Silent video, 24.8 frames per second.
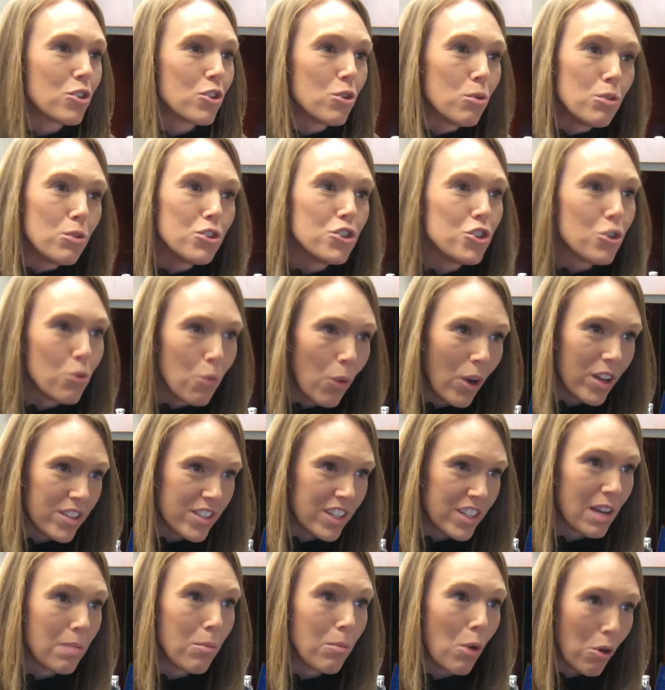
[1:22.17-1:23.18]
who would you want
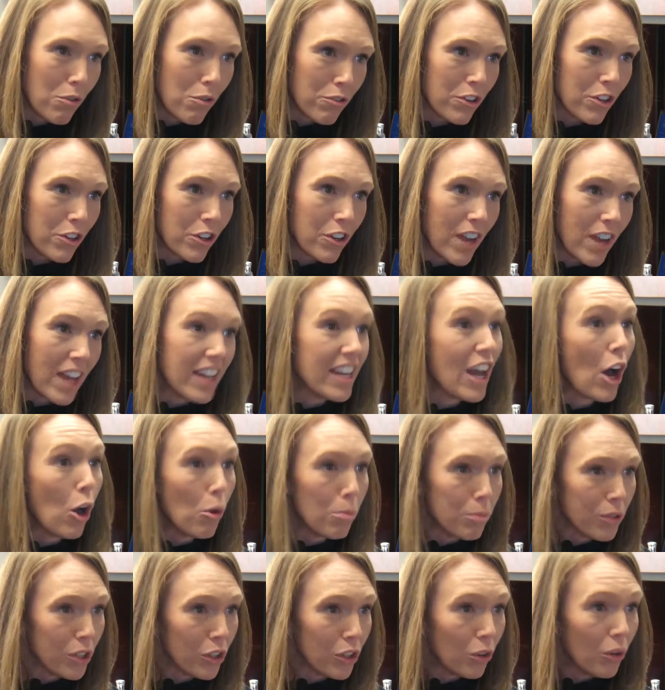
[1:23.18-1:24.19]
to come over and
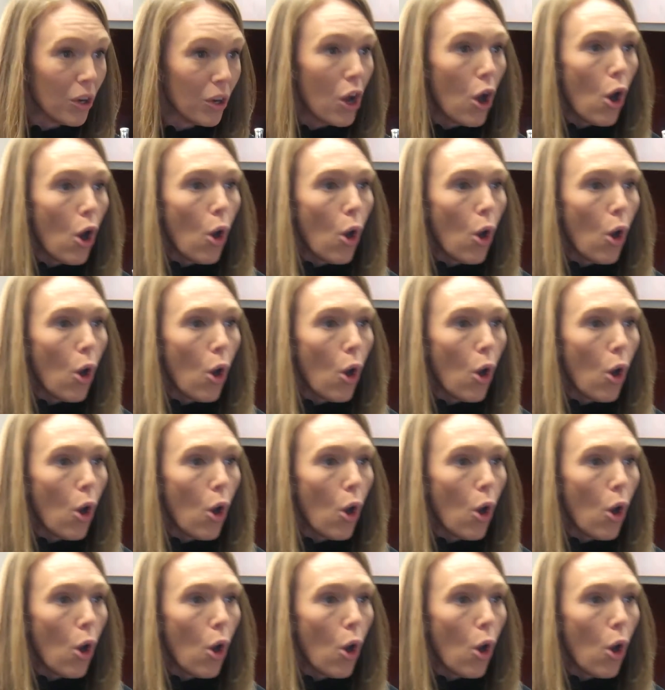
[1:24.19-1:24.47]
help you?